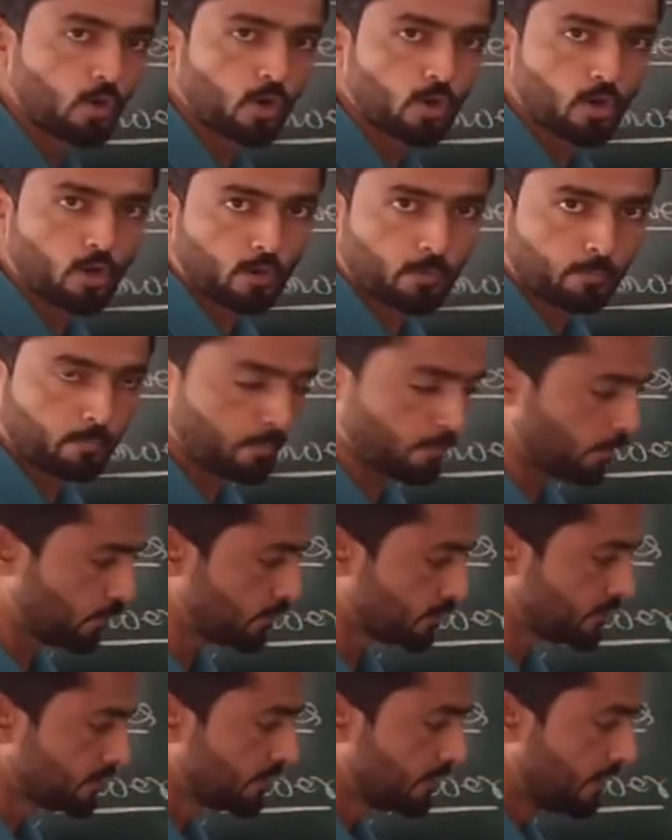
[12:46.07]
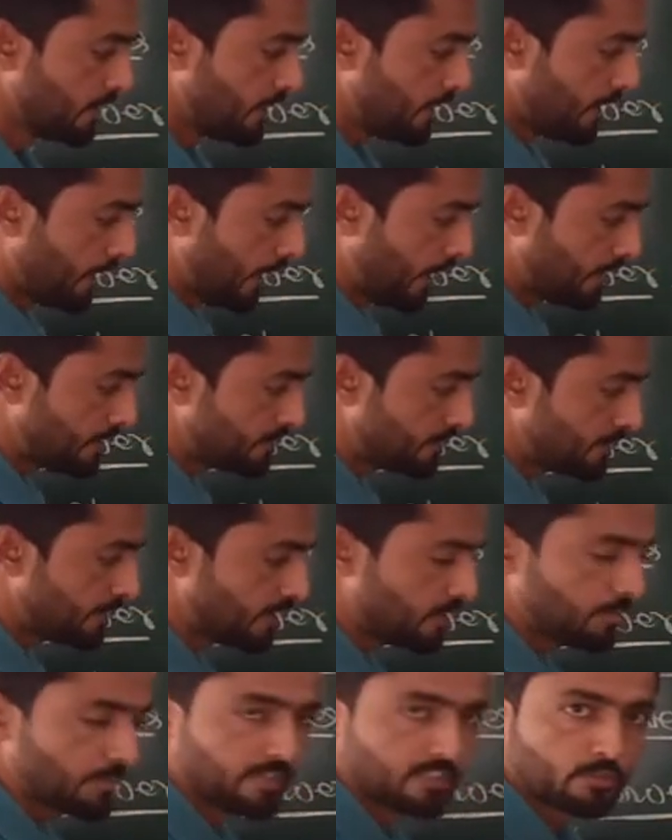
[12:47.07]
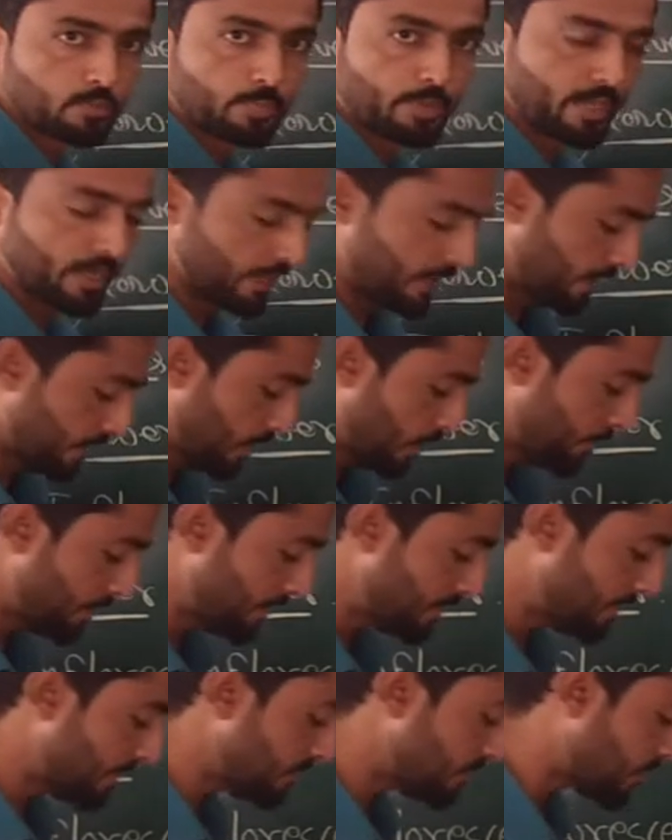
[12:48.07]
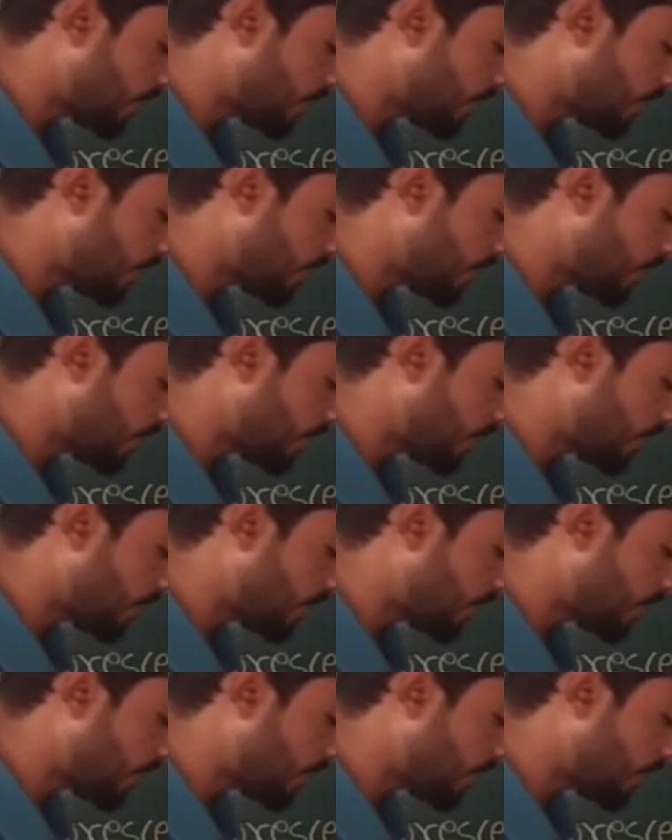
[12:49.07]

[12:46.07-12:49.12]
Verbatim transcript: hole or pores, and cidal means bearing. Now in